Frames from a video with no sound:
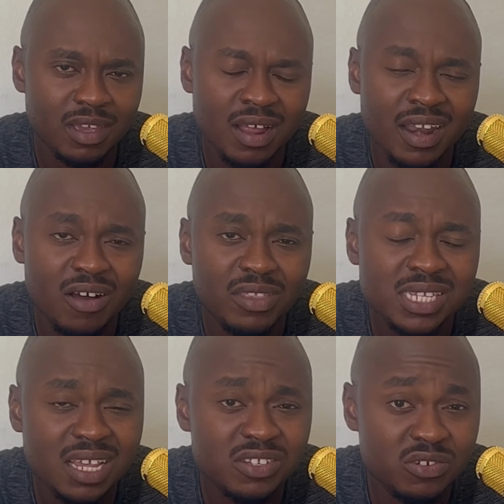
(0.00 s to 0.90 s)
Now, this
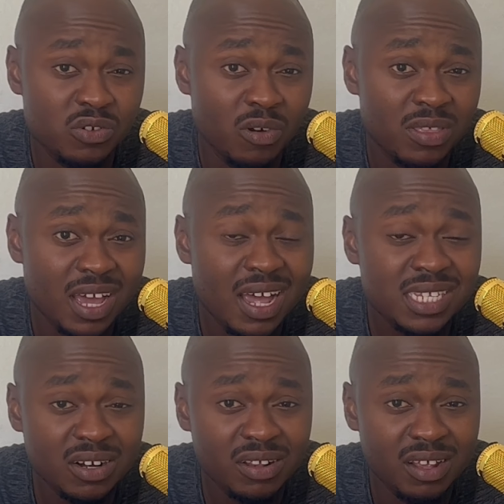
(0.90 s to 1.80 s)
has to do with
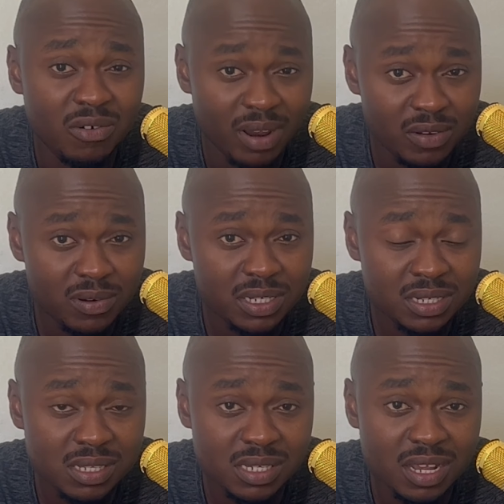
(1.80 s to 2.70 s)
answering the right
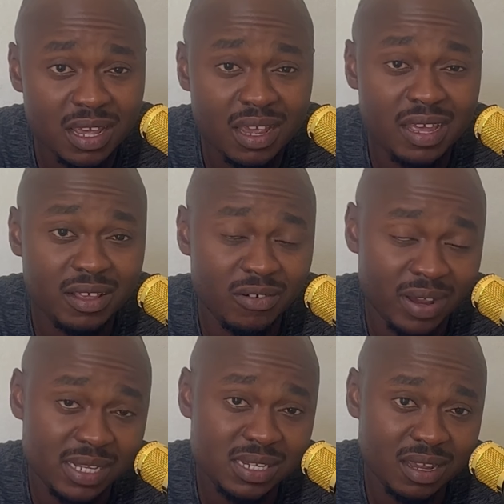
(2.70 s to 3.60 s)
questions at the
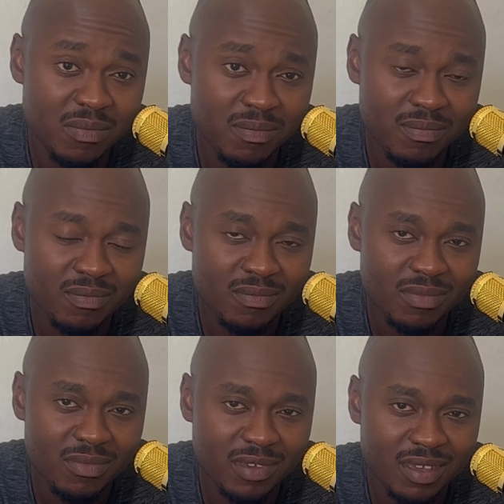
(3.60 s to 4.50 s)
right time.
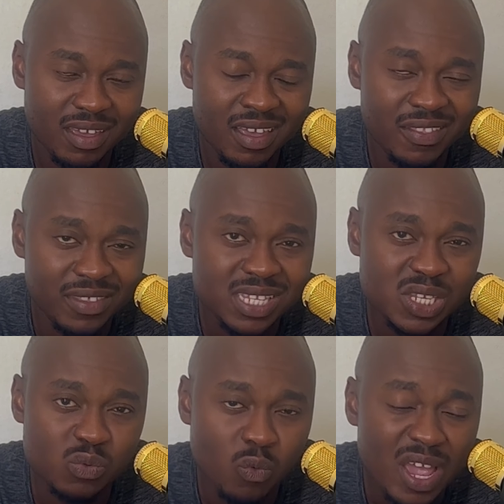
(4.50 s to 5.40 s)
And this
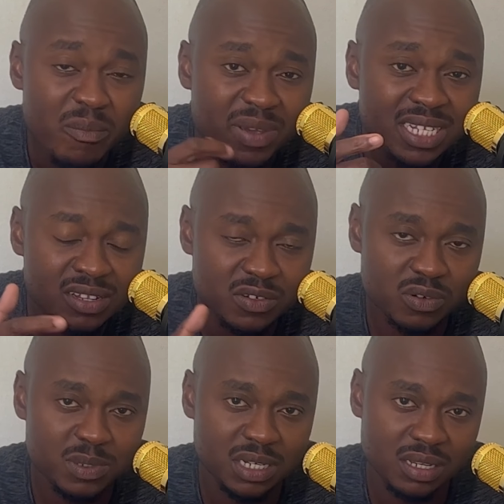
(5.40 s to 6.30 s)
is where meta
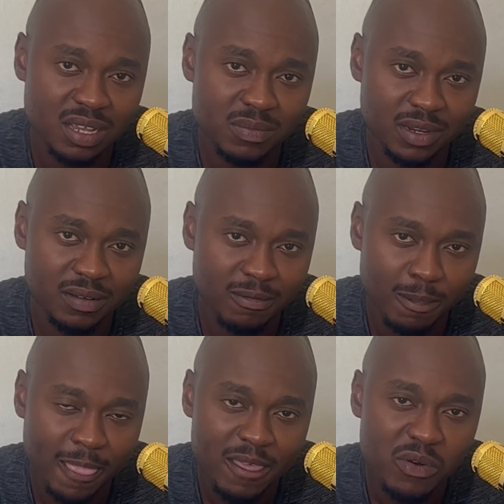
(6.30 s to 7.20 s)
description comes in.
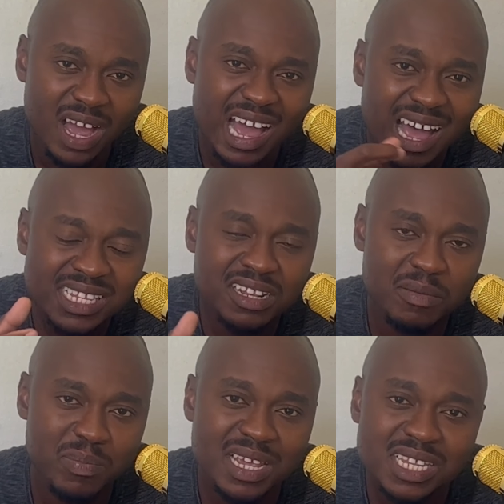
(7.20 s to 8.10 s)
You answer the
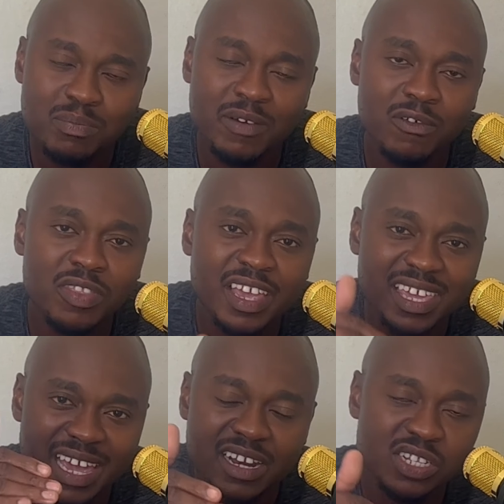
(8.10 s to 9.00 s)
person before they
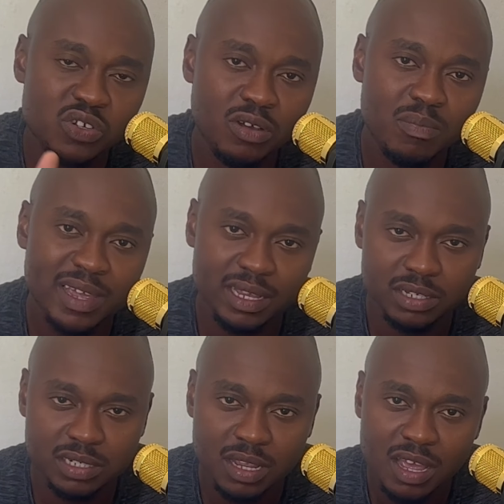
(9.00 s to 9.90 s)
get into your page.